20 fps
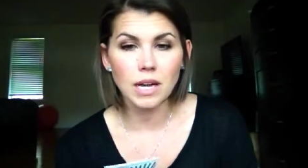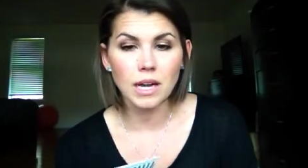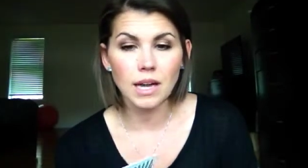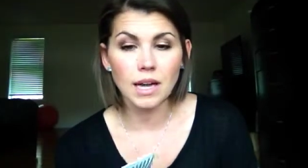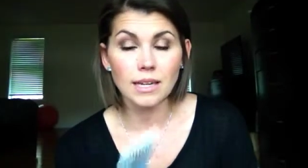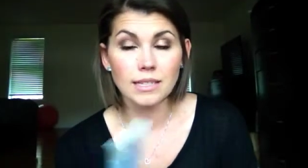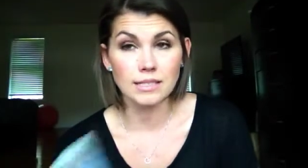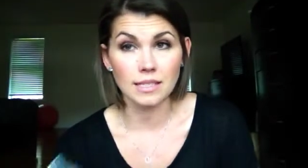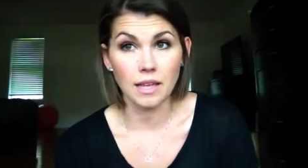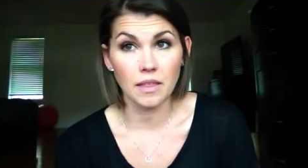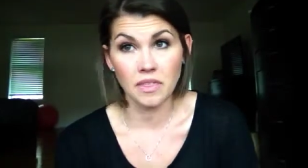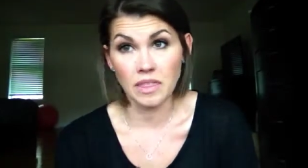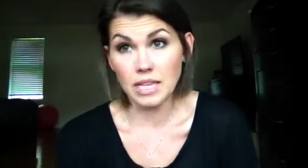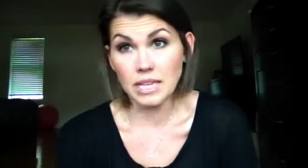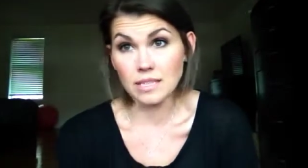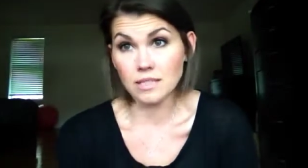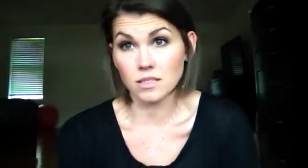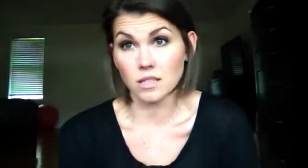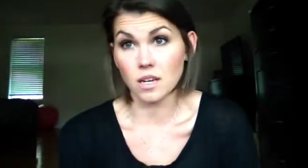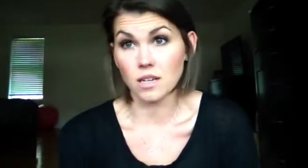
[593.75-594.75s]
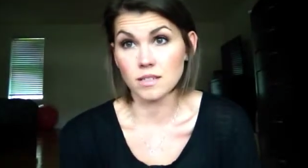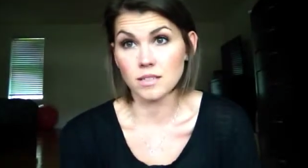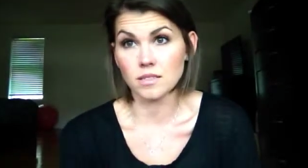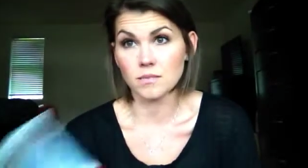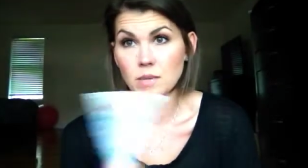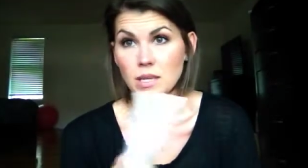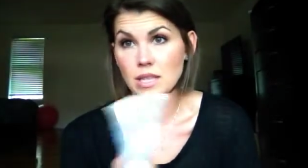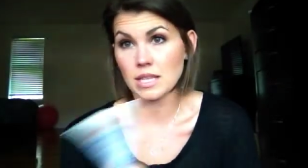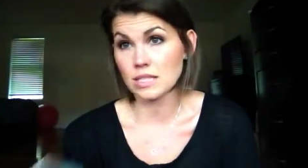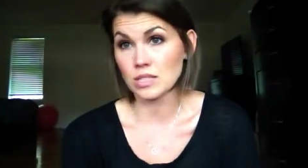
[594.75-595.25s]
I think it's awesome. I
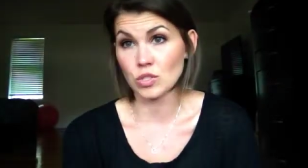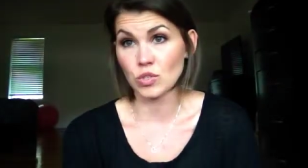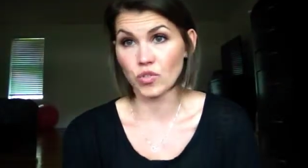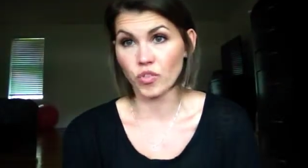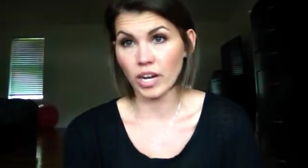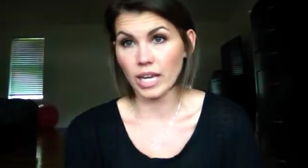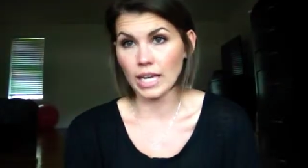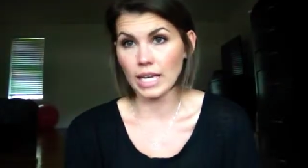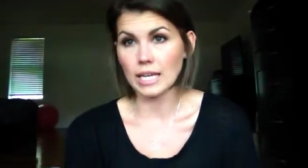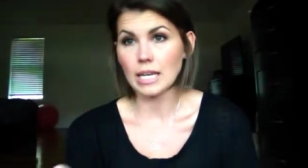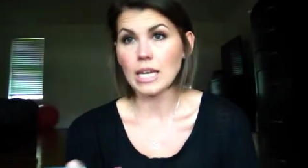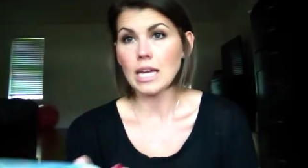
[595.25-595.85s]
think it's great.